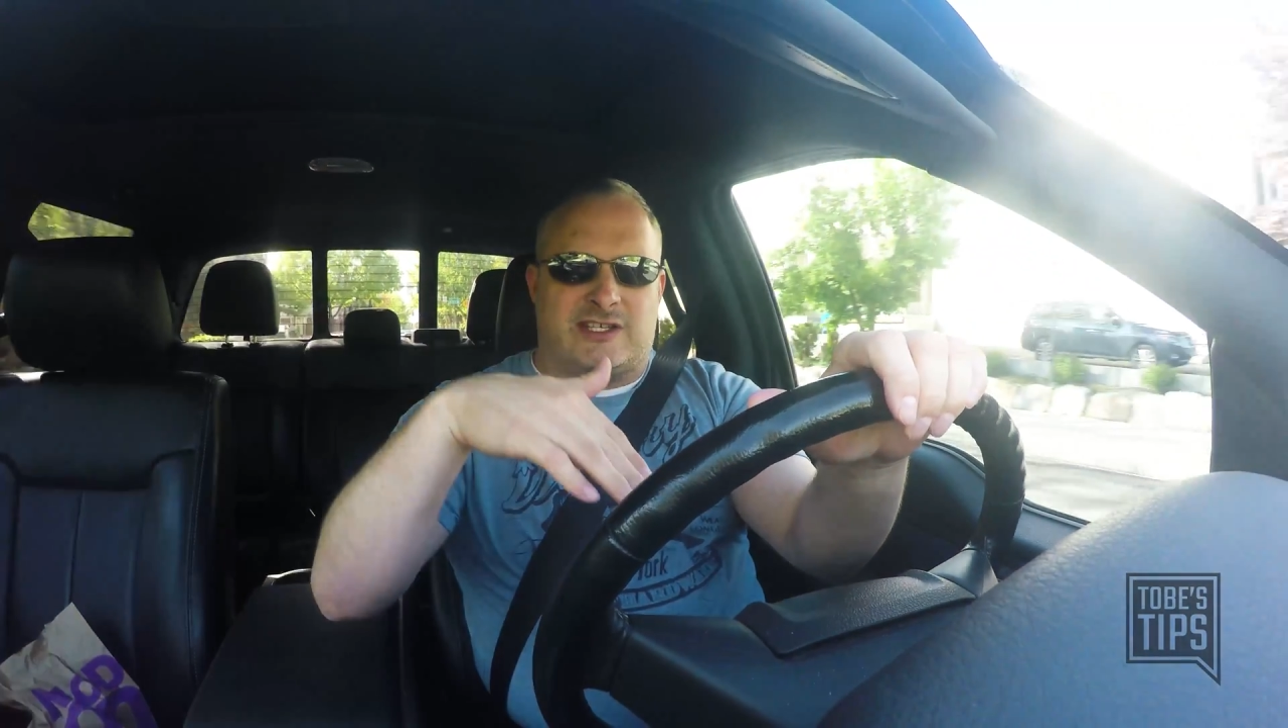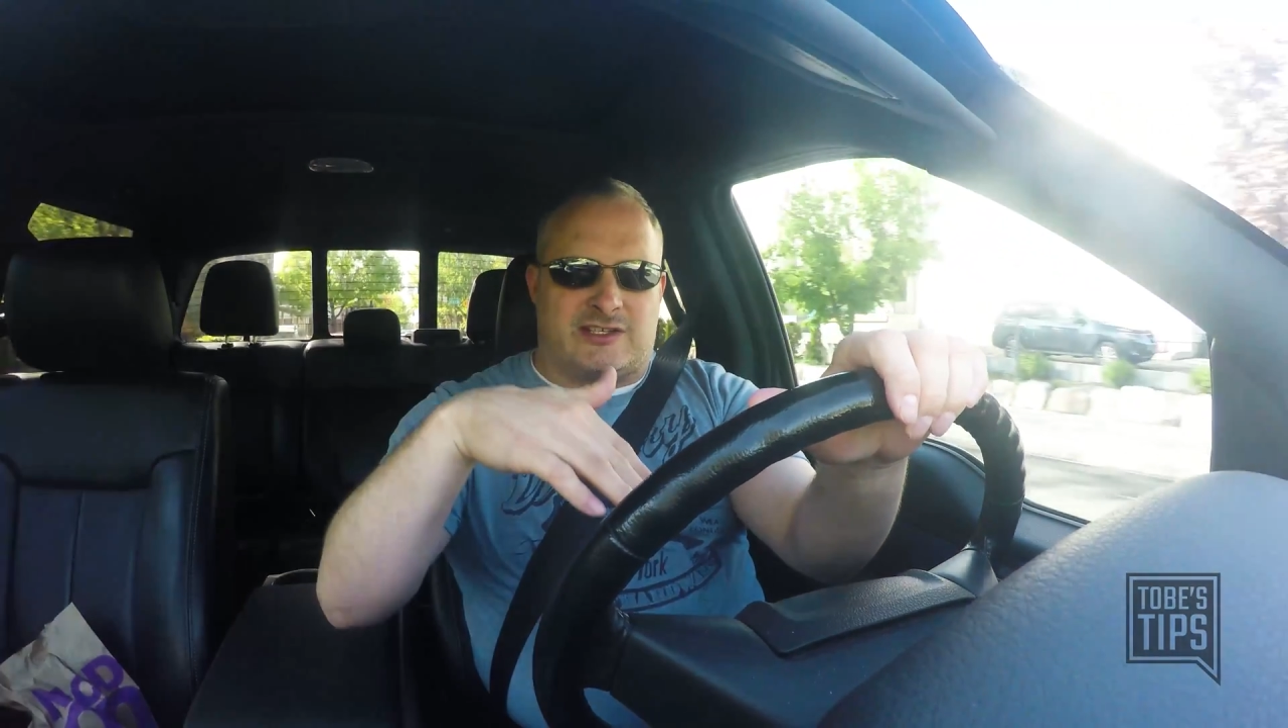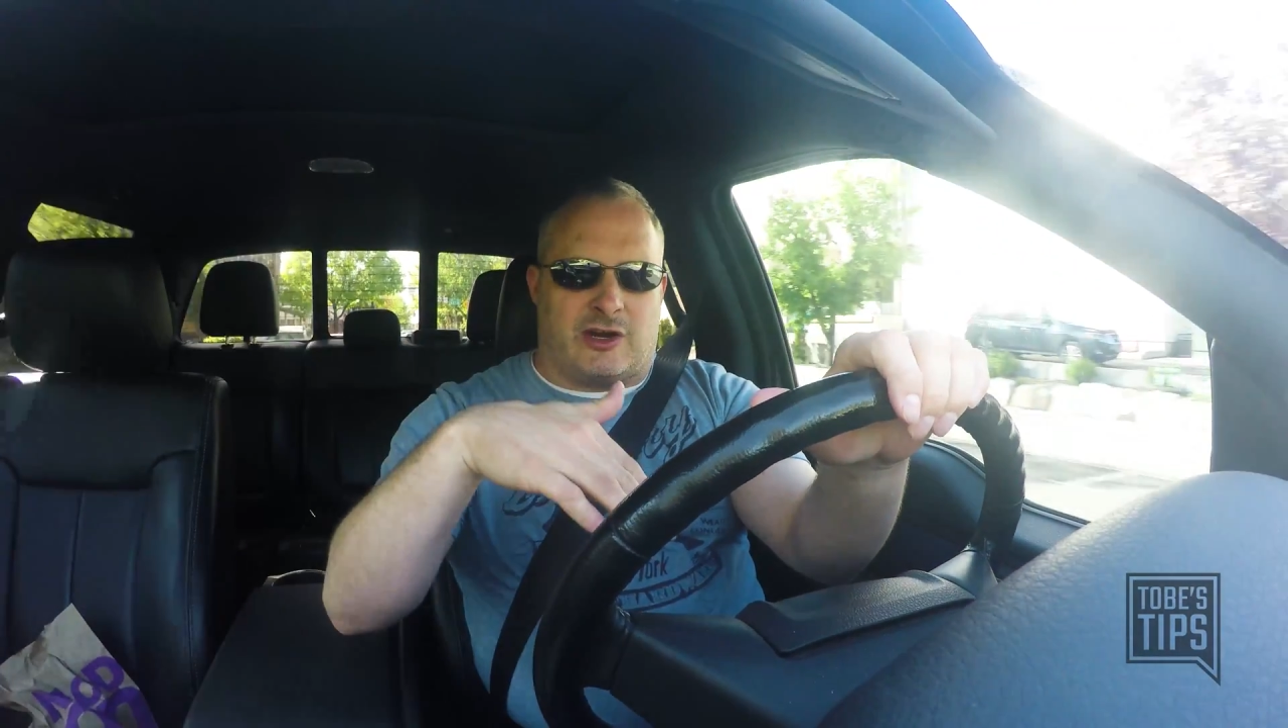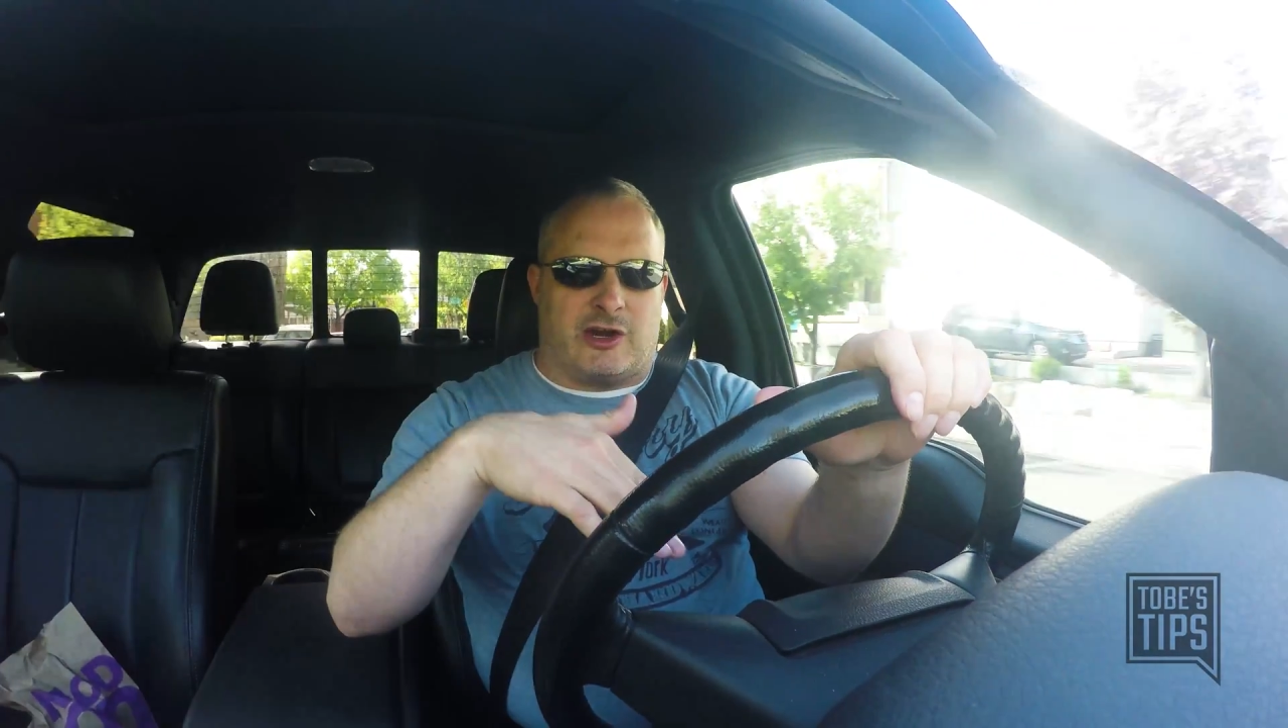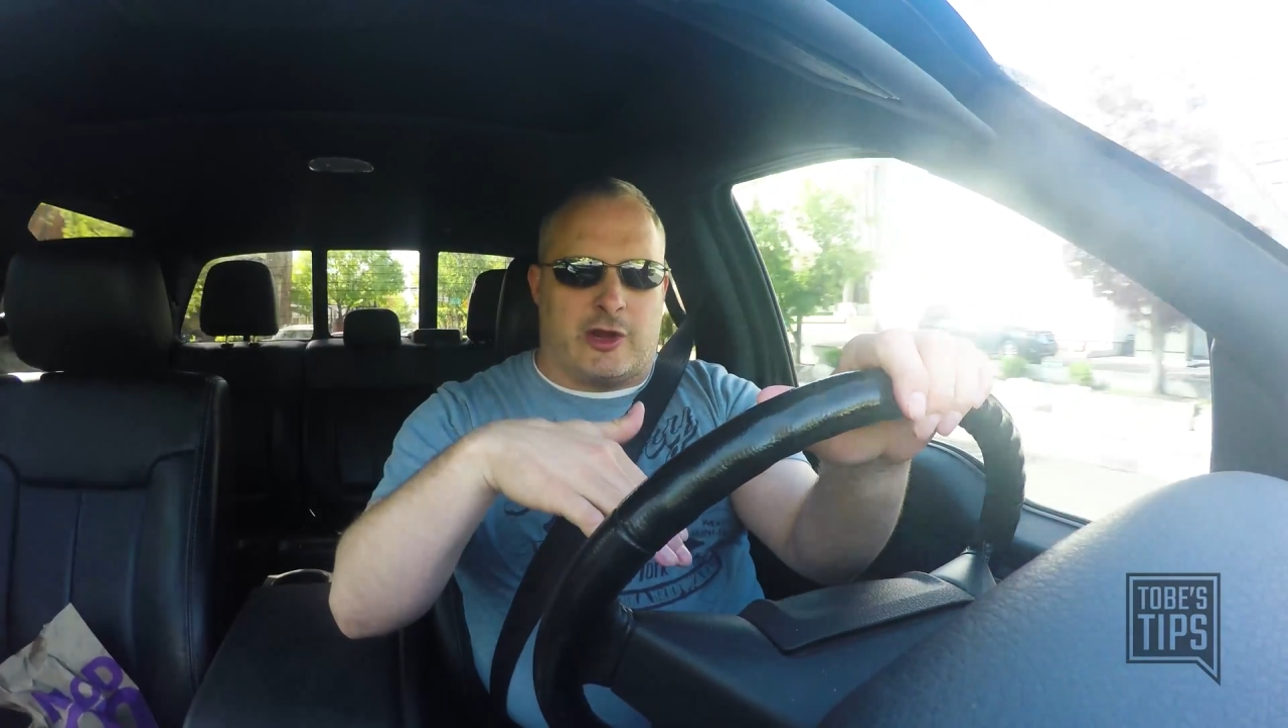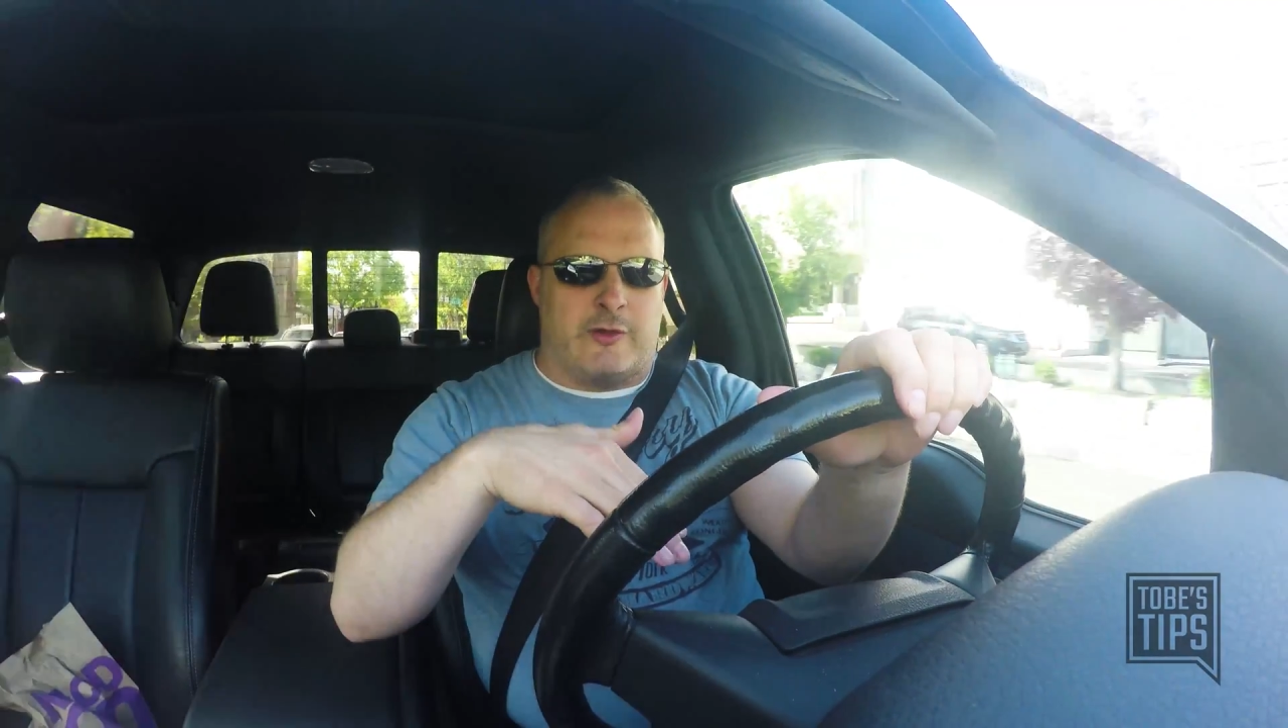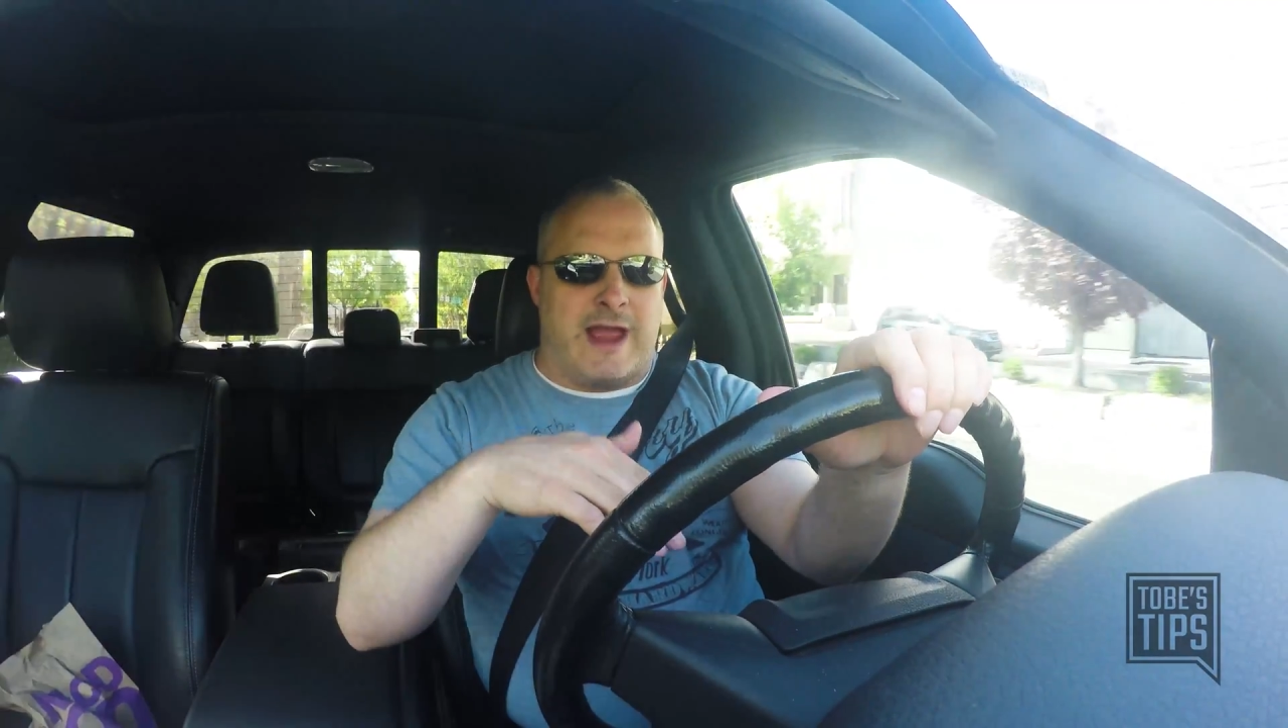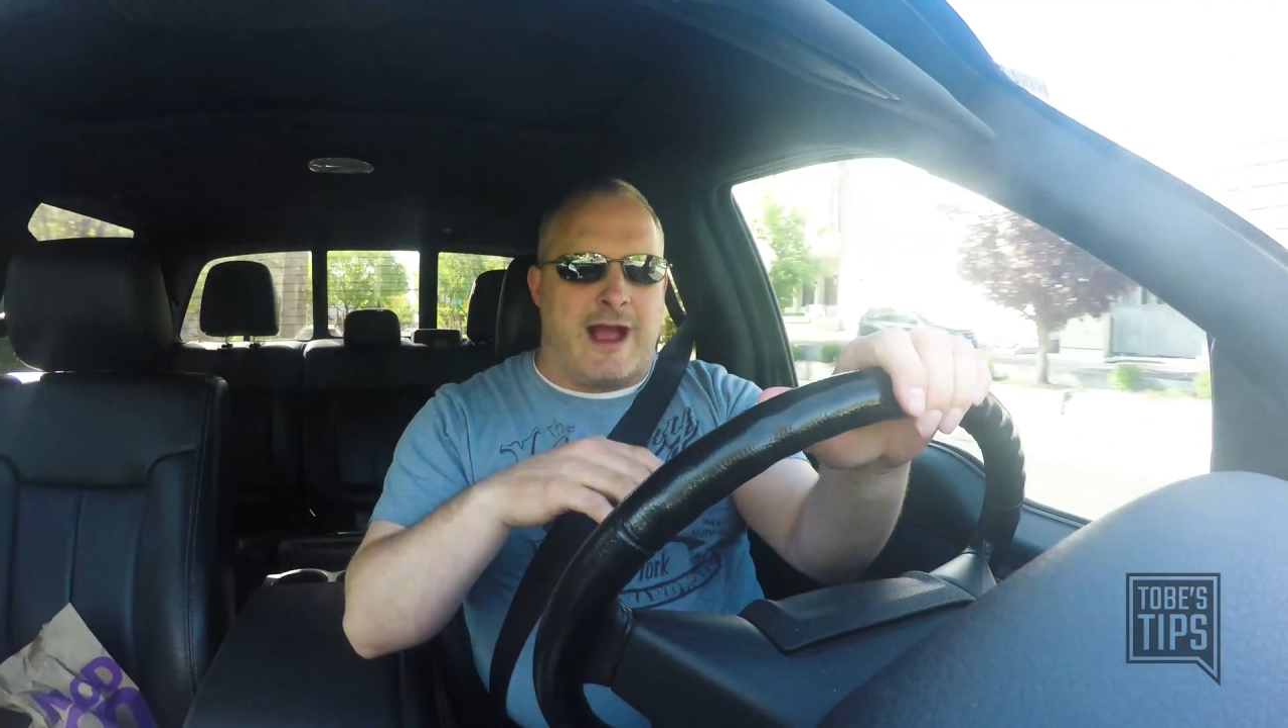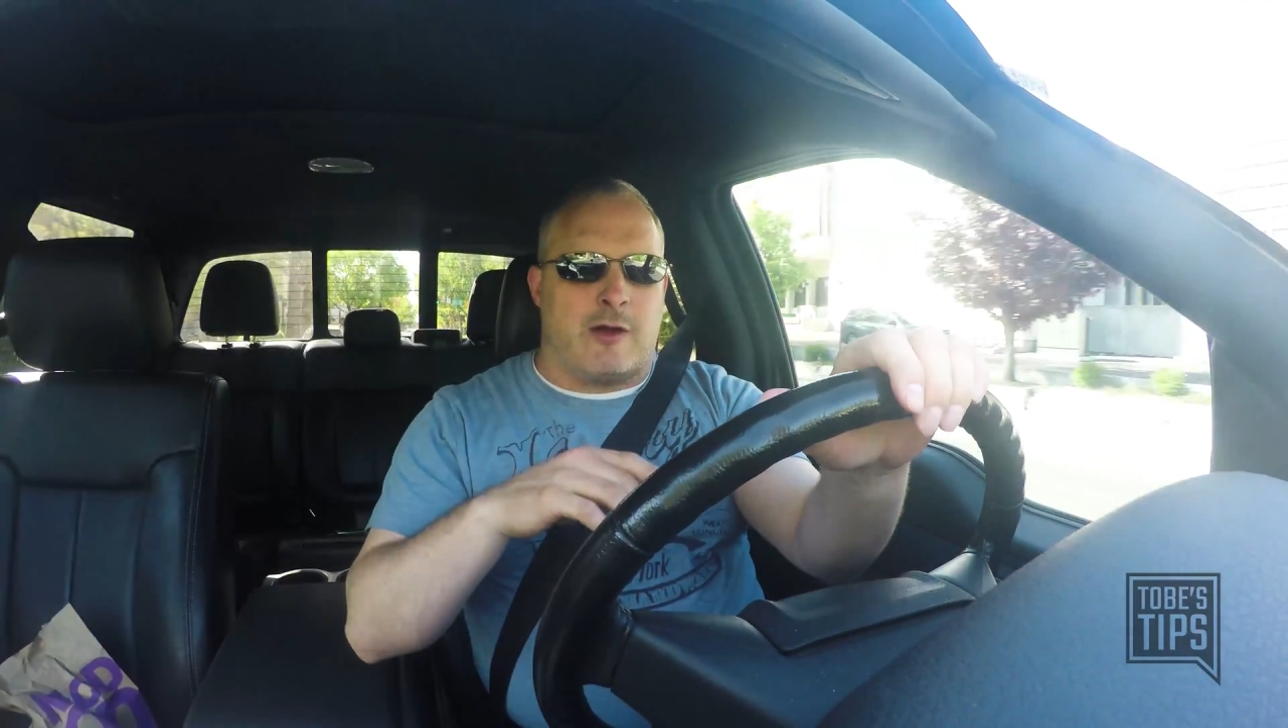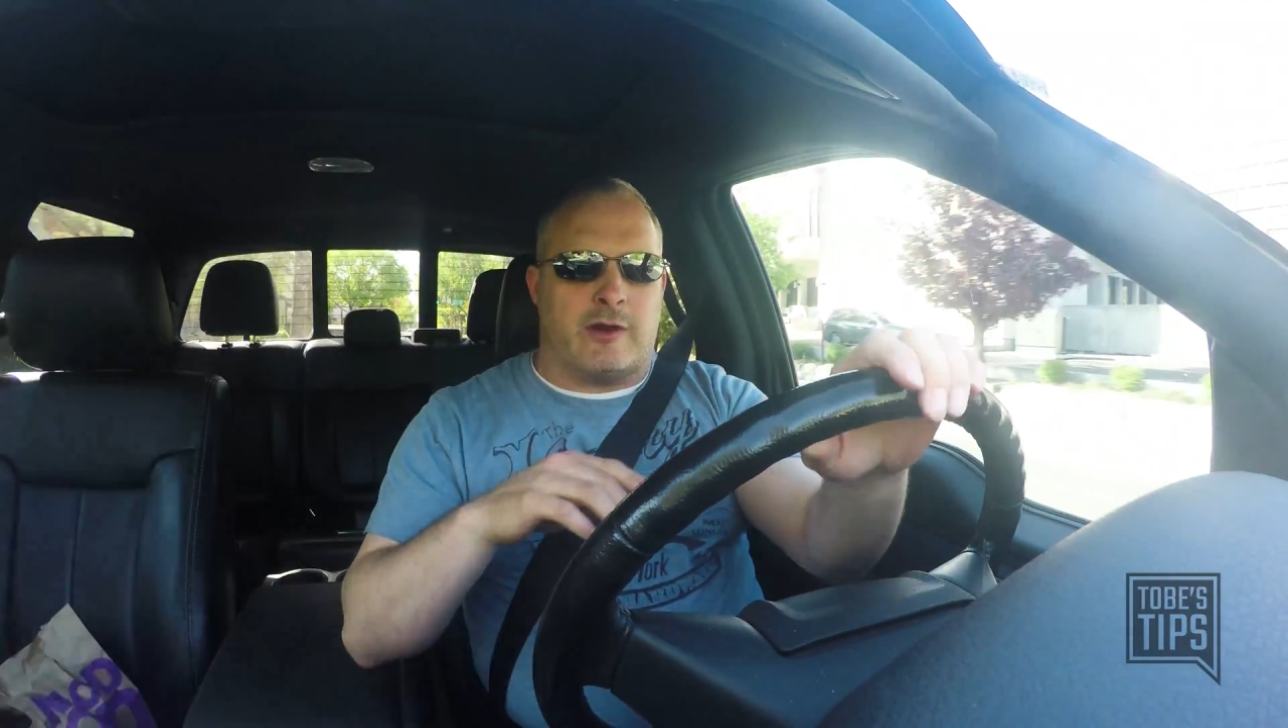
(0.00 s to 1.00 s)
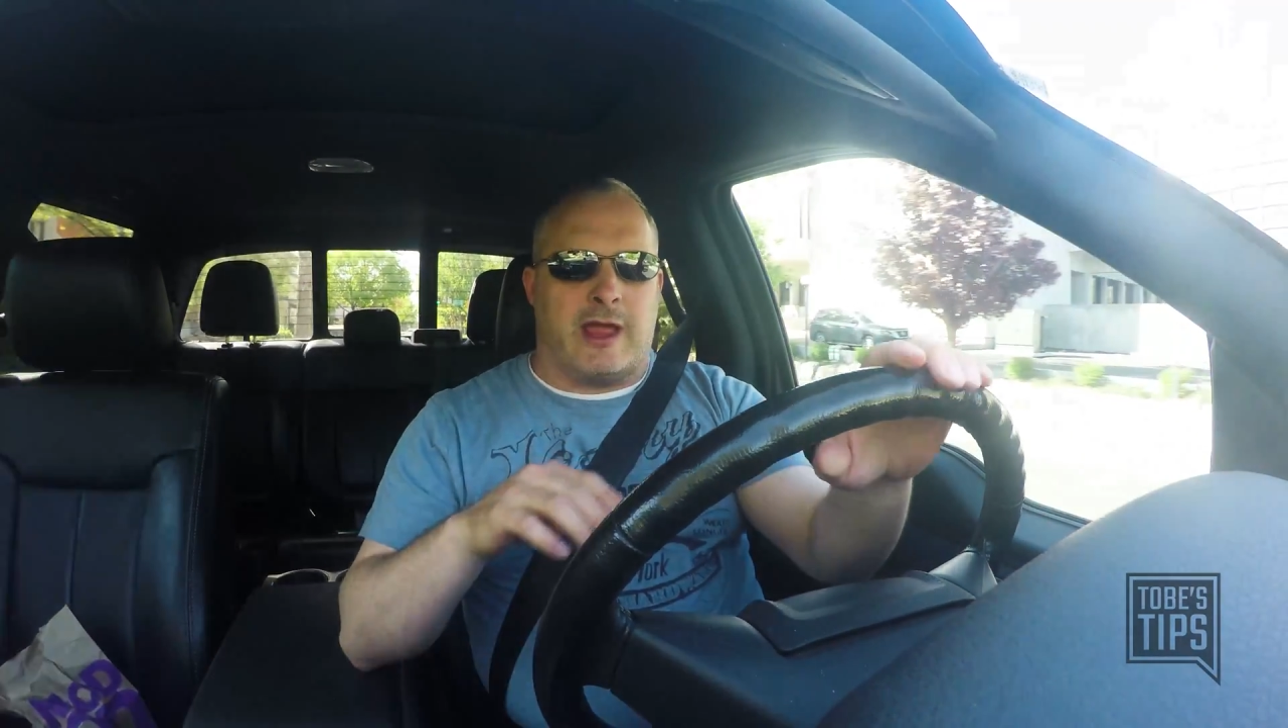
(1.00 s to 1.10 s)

started to go down,